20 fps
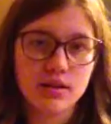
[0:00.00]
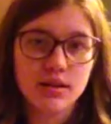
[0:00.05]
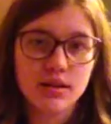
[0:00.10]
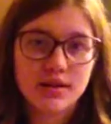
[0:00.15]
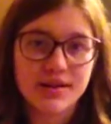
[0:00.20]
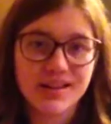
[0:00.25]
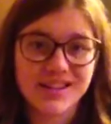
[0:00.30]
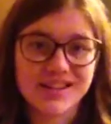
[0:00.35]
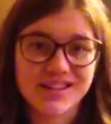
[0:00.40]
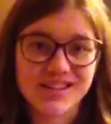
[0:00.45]

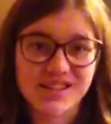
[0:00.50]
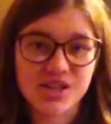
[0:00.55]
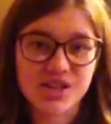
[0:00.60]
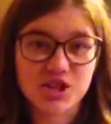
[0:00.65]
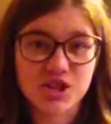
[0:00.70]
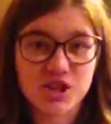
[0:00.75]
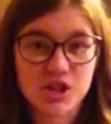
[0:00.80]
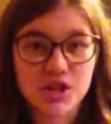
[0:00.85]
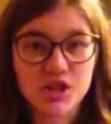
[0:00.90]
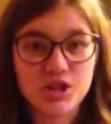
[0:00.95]
That's an
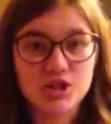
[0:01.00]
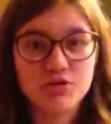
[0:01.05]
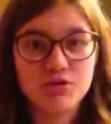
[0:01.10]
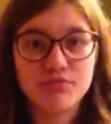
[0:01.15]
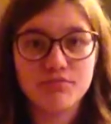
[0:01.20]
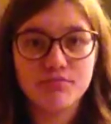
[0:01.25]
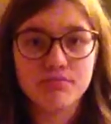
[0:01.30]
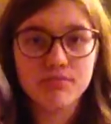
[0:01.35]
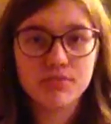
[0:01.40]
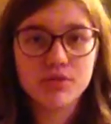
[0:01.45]
exchange.
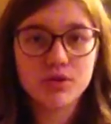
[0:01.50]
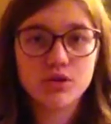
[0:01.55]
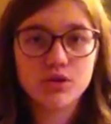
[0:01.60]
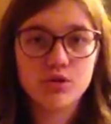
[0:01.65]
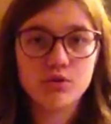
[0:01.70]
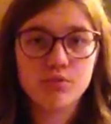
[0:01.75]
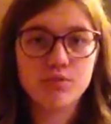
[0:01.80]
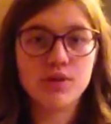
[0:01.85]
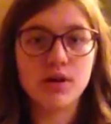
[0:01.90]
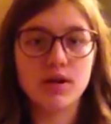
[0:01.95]

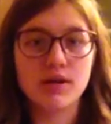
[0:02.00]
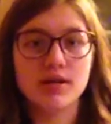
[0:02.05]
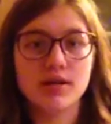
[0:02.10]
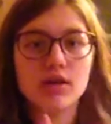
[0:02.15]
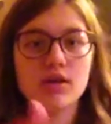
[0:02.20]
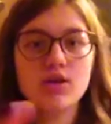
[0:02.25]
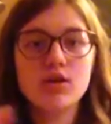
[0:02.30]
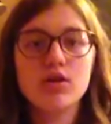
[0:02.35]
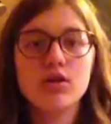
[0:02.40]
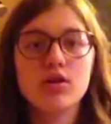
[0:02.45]
Scoop toss
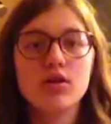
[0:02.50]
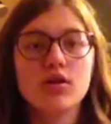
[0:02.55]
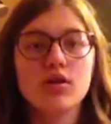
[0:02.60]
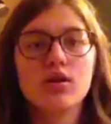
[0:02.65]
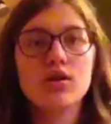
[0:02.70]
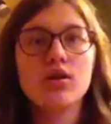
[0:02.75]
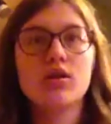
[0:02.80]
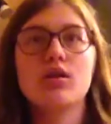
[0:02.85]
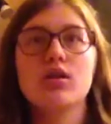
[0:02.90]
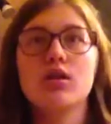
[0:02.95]
under
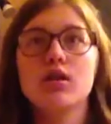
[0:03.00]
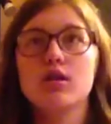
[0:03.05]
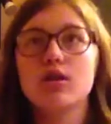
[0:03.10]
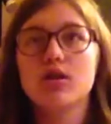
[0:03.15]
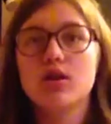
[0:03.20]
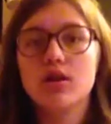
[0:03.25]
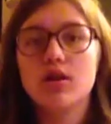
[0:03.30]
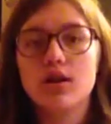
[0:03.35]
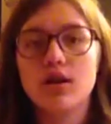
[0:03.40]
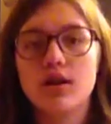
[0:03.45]

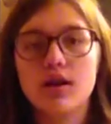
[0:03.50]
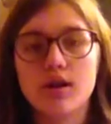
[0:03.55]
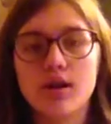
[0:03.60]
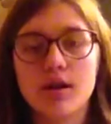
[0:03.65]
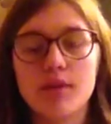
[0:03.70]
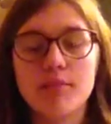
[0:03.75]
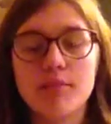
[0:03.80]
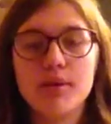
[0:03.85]
and up.